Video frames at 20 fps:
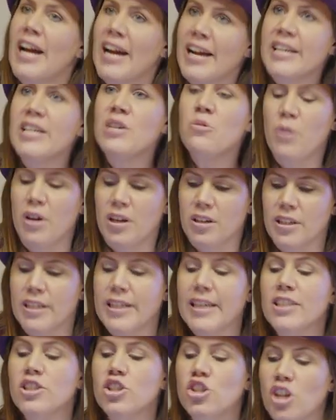anyone
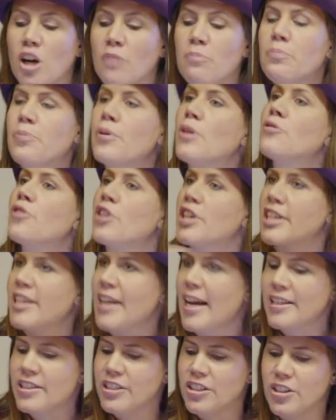can jump over a
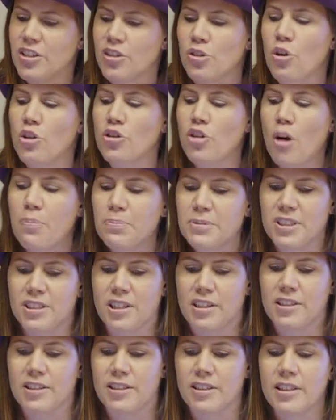canyon or an
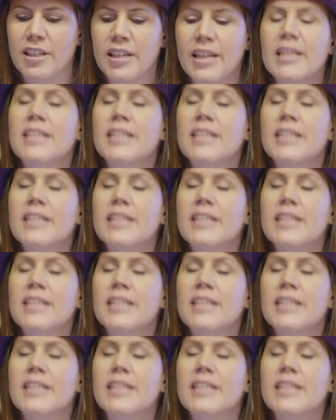obstacle,